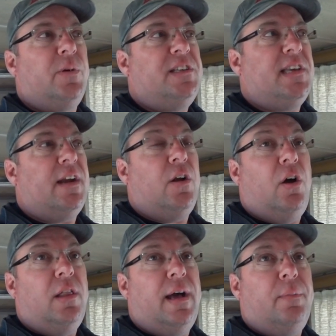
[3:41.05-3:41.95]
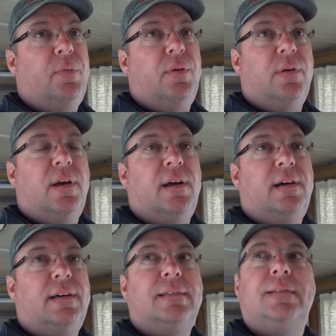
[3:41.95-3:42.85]
we set it all up.
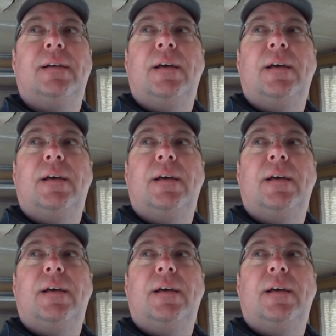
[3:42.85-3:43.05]
Uh,